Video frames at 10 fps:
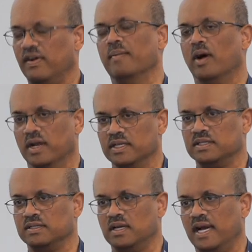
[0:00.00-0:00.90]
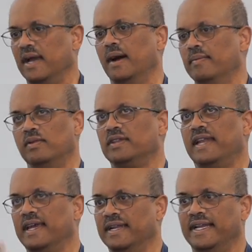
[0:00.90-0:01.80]
if I'm honest. I, I'm,
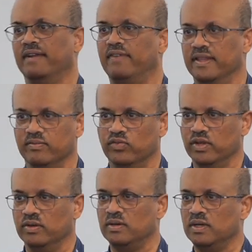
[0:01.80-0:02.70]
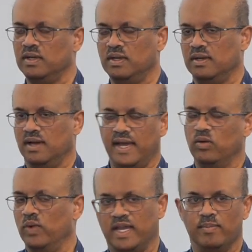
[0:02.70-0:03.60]
not that I can identify them for you.
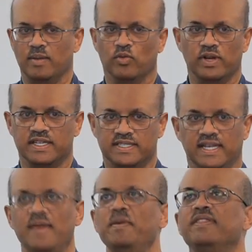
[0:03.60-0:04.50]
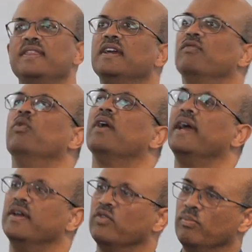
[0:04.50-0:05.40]
I don't wake up my morning and say, let me think of
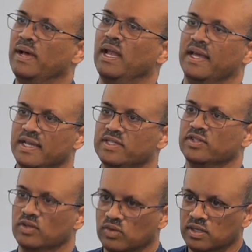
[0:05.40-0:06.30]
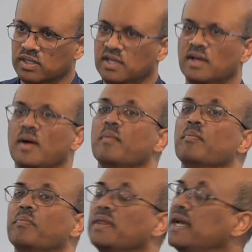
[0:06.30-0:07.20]
where I can rebel against the Lord.
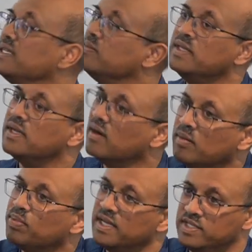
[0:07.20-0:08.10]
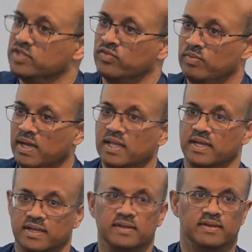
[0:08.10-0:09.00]
But that doesn't mean there aren't places of
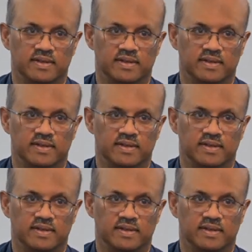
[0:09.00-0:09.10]
rebellion